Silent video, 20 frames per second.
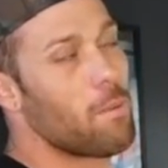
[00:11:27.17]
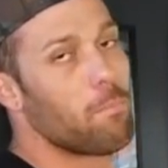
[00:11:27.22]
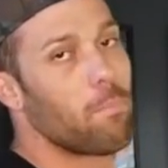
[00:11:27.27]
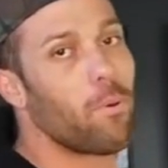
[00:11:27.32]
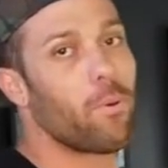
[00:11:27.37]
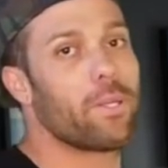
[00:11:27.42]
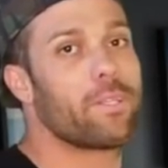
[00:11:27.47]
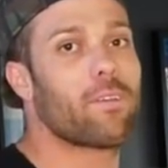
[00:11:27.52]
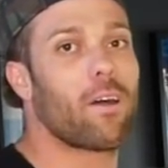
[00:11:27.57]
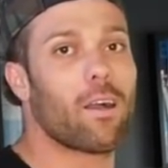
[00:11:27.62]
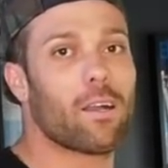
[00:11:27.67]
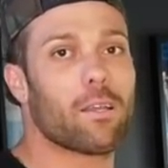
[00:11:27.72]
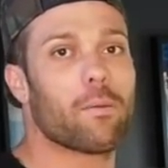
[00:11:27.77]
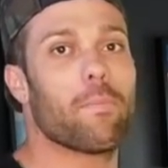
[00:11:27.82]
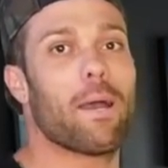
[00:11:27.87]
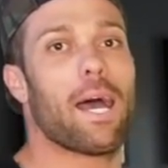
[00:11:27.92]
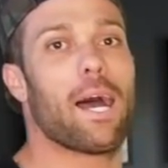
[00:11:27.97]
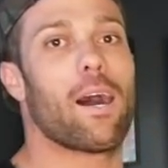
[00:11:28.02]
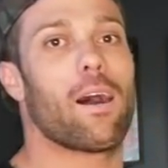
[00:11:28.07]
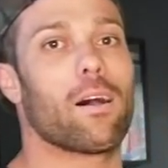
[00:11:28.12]
But we talk
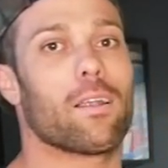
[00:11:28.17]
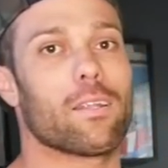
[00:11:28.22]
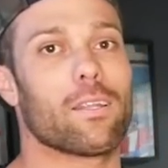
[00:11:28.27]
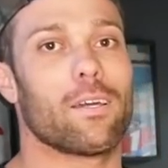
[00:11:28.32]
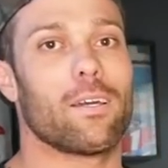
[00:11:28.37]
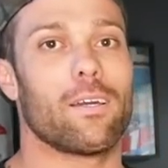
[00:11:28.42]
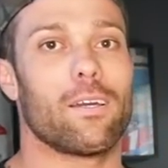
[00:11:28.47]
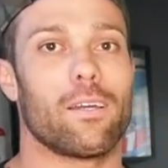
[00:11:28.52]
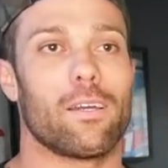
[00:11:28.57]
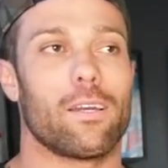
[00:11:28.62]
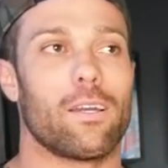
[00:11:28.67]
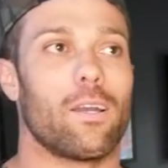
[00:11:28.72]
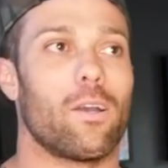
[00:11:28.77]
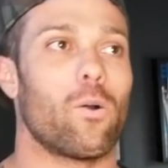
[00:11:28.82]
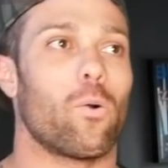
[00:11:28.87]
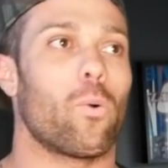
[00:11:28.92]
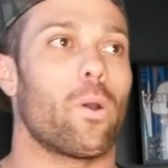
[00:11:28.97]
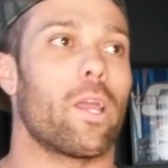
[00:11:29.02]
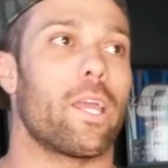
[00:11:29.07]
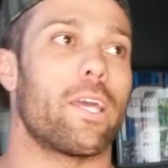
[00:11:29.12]
about
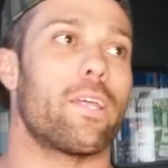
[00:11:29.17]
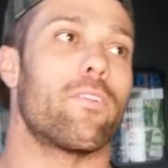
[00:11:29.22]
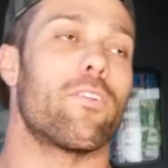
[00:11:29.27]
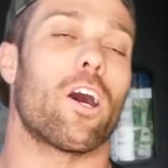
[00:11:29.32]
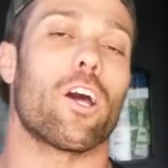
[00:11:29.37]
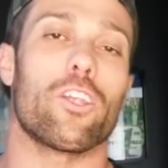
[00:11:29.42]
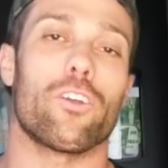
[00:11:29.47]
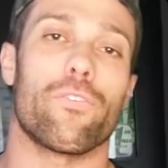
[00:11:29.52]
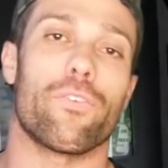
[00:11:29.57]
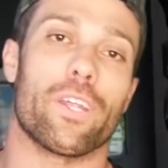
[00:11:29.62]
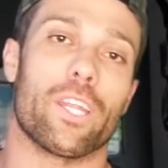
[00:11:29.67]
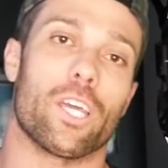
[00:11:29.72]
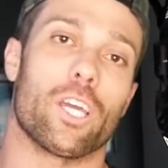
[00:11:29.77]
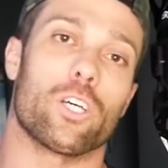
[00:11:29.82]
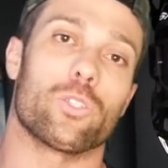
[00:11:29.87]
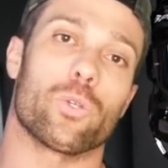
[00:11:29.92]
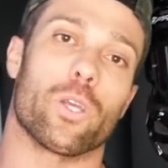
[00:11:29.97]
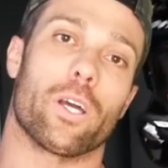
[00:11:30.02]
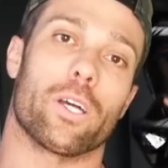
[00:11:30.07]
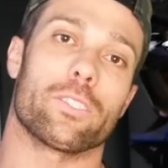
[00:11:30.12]
in other
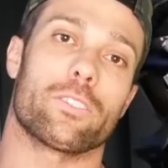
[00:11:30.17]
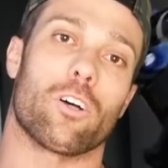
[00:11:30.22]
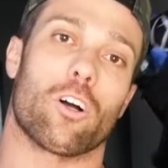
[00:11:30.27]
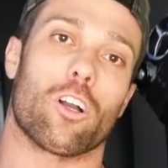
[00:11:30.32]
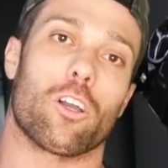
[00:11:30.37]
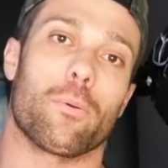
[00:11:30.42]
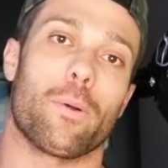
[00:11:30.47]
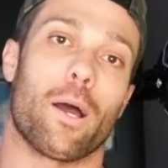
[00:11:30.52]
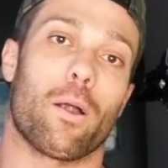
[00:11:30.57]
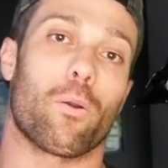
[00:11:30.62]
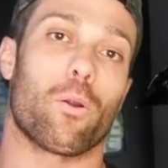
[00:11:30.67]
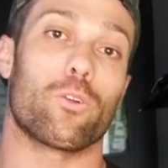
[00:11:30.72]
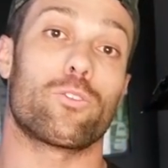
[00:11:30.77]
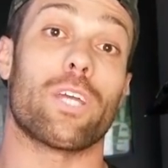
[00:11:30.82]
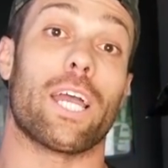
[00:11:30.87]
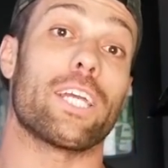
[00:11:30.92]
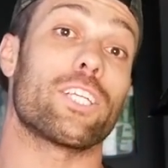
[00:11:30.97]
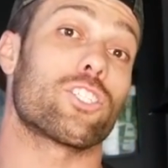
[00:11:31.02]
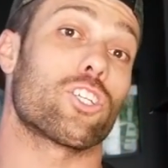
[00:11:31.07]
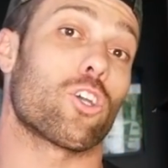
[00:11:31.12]
videos, we always talk about
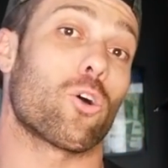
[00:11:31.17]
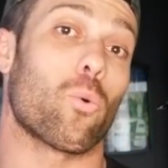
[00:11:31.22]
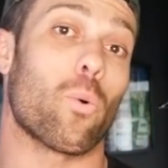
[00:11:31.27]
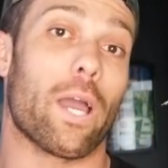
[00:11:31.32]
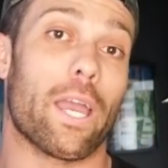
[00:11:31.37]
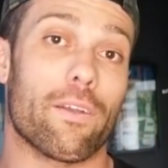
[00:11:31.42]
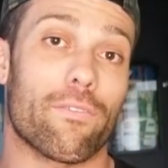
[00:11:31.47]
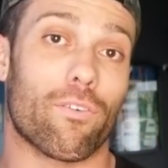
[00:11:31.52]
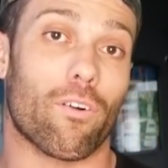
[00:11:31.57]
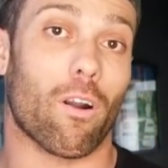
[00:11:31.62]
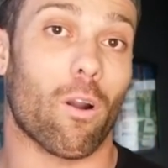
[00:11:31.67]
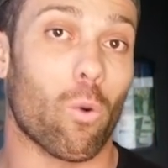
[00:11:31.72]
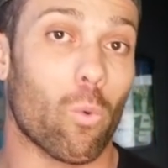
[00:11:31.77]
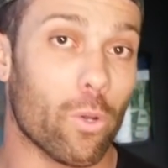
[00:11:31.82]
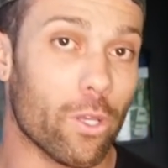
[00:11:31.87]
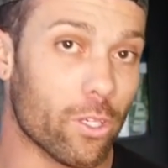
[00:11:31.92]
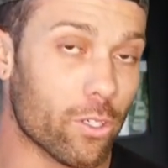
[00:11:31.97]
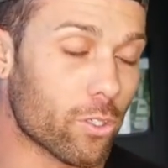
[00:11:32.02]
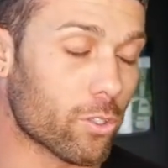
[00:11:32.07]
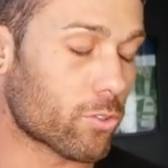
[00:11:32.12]
rotational weight for our
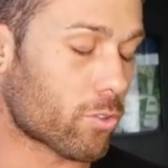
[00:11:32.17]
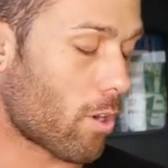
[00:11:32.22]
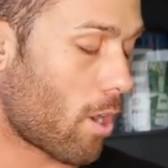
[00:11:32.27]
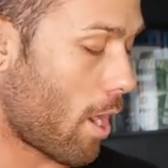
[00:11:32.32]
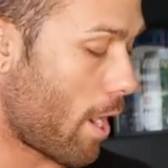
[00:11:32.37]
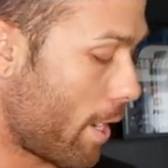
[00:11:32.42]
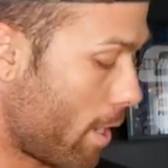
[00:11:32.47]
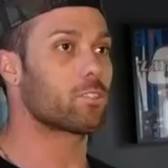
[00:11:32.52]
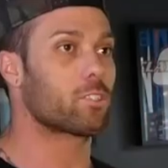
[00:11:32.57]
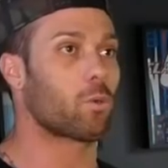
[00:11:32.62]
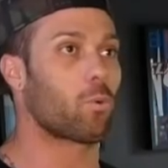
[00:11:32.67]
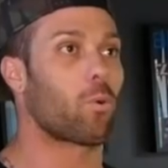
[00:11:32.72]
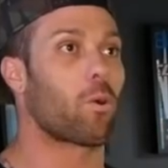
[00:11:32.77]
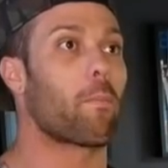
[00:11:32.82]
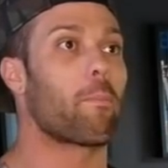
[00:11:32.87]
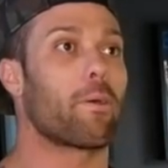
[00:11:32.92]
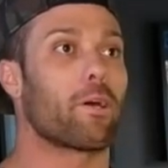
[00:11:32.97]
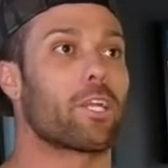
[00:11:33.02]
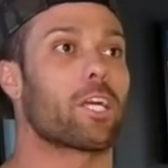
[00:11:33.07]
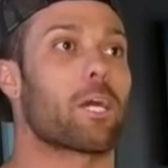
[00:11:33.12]
wheels, right? So when
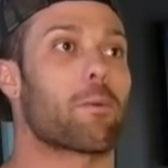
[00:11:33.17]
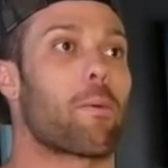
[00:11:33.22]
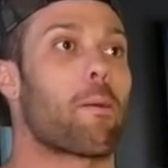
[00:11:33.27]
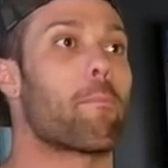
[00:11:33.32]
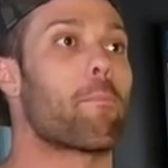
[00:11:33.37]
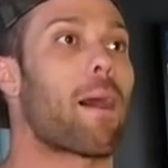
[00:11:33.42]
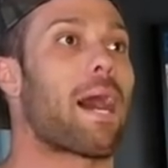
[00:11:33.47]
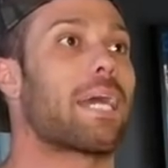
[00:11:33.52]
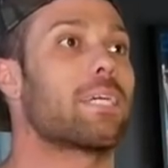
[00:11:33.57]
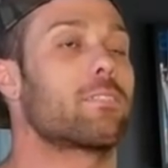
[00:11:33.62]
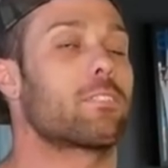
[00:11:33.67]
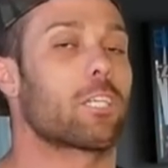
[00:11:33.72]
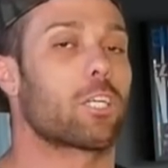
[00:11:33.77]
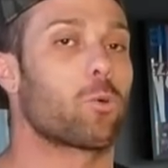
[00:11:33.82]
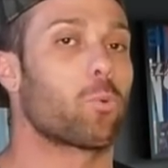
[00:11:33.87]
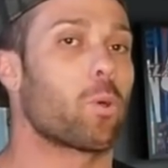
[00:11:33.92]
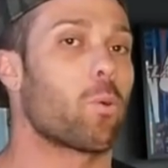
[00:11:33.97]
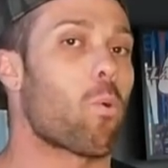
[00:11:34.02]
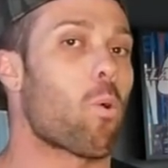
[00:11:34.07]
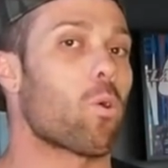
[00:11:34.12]
we're building up a
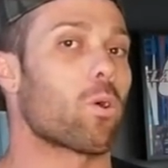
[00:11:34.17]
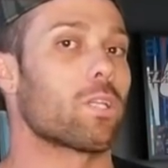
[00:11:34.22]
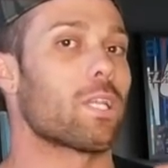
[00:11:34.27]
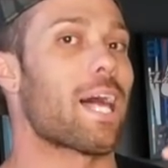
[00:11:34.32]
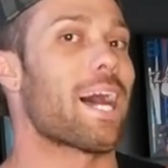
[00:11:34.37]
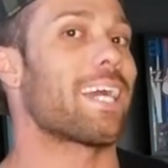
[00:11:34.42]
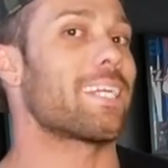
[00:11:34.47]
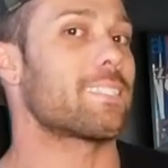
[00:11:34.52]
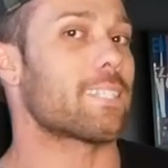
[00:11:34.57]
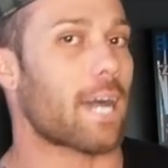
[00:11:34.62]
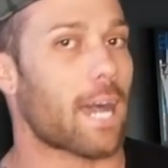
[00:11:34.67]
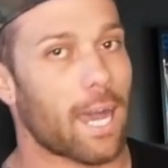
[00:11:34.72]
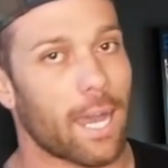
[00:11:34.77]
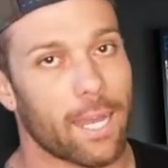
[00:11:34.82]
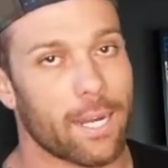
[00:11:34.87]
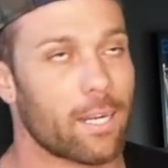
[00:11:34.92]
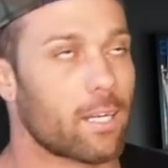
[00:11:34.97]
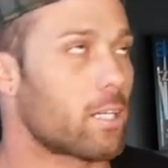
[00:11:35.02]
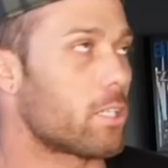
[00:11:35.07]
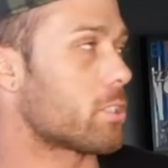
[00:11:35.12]
bicycle, we want light
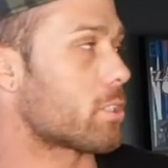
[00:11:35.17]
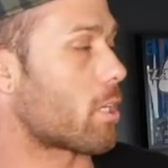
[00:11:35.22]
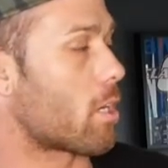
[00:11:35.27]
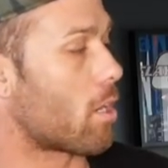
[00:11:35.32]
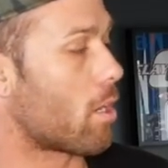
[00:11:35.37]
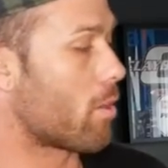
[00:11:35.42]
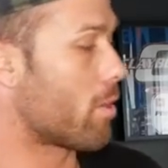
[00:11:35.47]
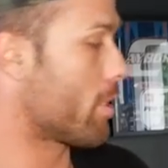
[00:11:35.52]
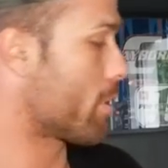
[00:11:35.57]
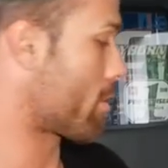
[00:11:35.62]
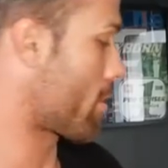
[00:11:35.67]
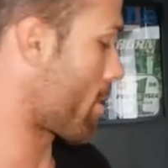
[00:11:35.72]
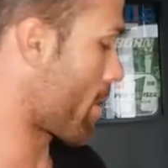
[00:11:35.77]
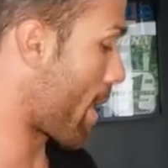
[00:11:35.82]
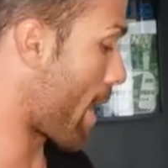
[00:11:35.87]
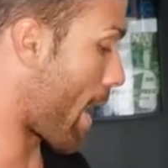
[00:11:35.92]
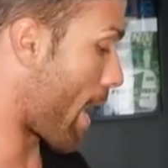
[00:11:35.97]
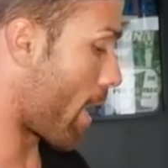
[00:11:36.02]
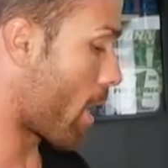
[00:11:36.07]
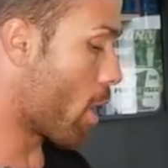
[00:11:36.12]
tires and all this and
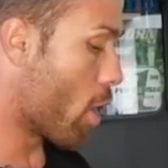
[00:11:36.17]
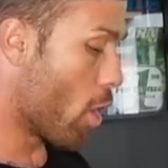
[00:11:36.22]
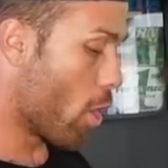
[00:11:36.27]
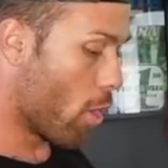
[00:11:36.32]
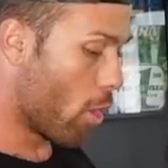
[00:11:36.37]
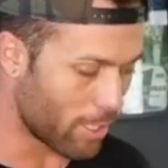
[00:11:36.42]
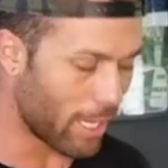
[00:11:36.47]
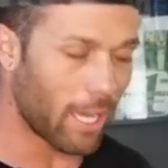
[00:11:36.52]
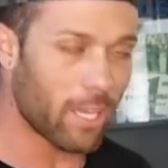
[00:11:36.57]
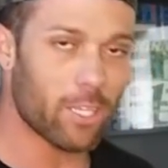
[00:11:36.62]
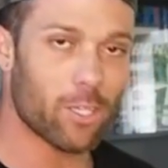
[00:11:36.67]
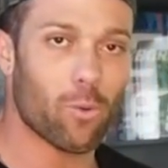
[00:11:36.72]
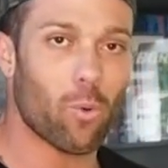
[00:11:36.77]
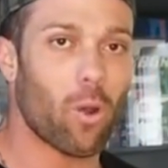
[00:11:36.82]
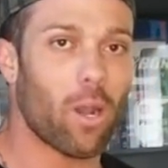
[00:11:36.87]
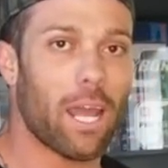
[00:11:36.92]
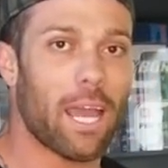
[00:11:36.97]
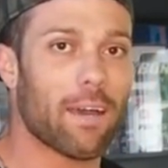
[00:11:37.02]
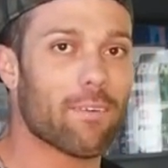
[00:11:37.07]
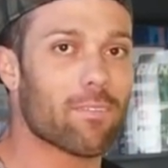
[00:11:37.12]
that. You got, you
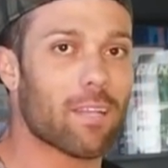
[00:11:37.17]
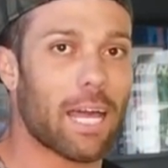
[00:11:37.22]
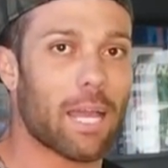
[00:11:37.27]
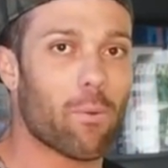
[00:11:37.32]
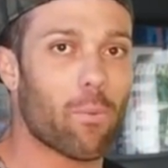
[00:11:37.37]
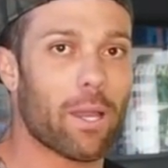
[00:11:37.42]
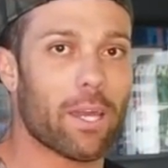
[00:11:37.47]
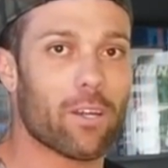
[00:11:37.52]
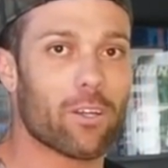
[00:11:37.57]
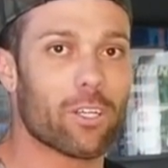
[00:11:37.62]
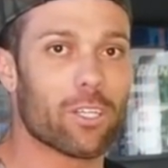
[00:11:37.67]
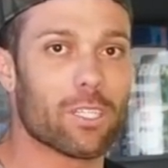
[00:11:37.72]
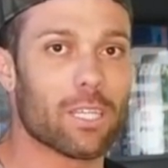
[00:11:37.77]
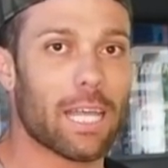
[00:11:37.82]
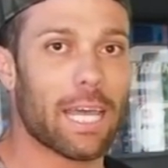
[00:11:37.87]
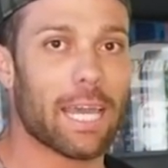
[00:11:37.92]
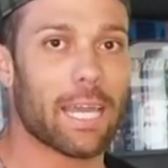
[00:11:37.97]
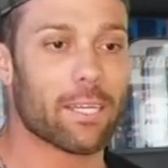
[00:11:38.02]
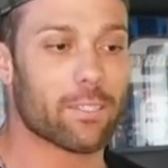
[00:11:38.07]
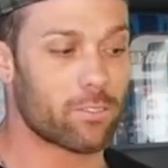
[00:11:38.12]
want to have light weight on your
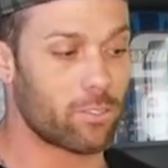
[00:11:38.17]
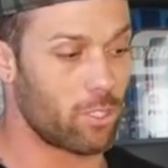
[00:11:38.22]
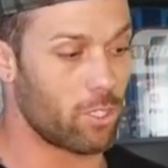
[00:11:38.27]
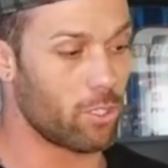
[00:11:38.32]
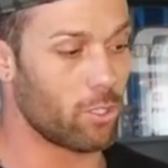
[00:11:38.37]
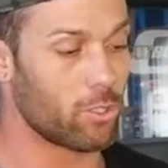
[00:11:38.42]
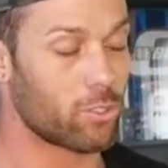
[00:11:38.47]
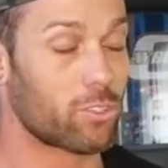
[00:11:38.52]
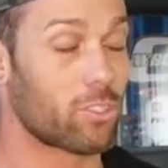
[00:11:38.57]
legs too.